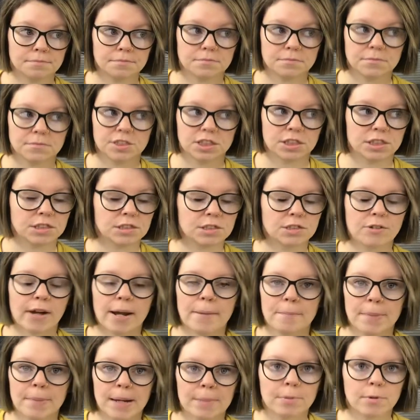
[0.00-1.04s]
just
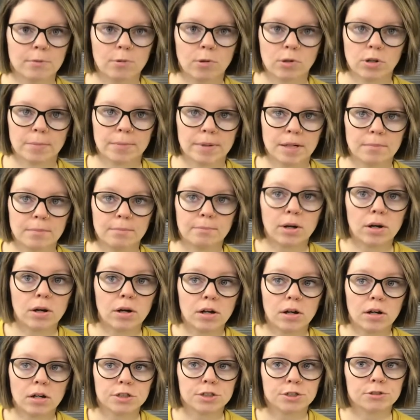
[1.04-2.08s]
scrap paper rolled up in a
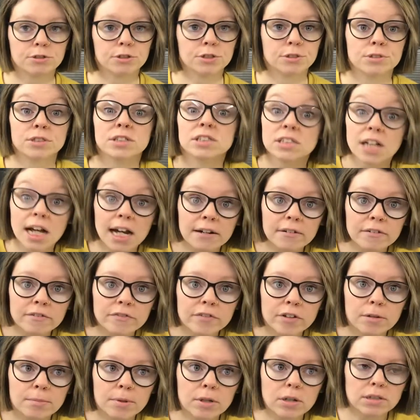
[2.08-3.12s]
ball. You can do
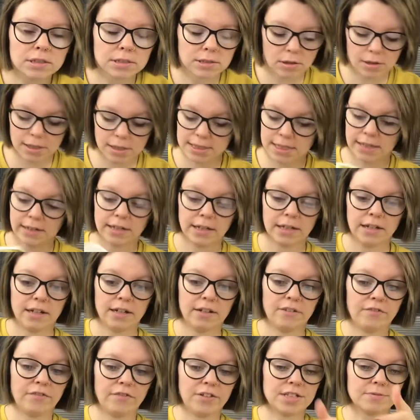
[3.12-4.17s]
styrofoam balls as long as it
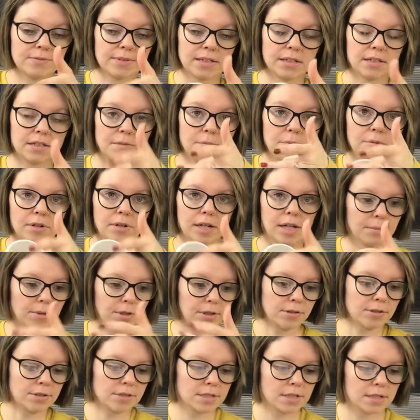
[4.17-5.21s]
fits within the
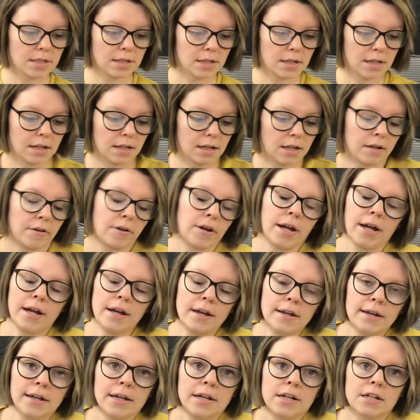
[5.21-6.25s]
parameters. Okay,
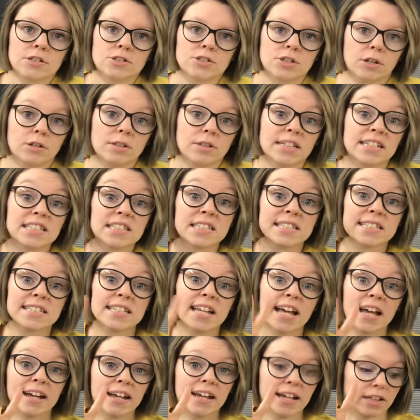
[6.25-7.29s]
so the
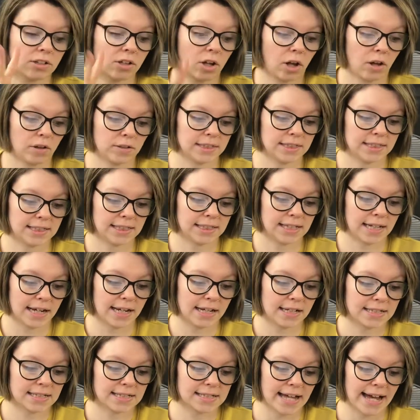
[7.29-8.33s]
second law
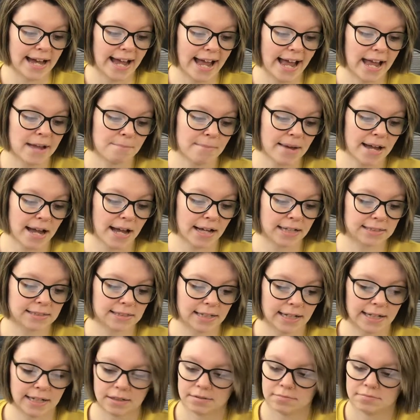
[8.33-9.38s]
states that a mass,
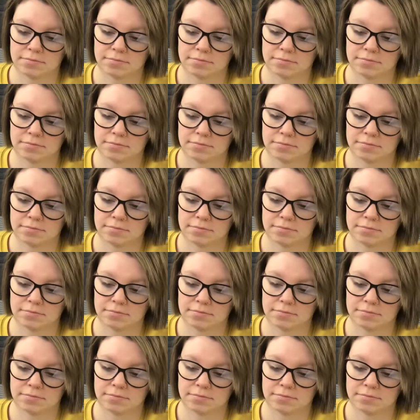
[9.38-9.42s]
like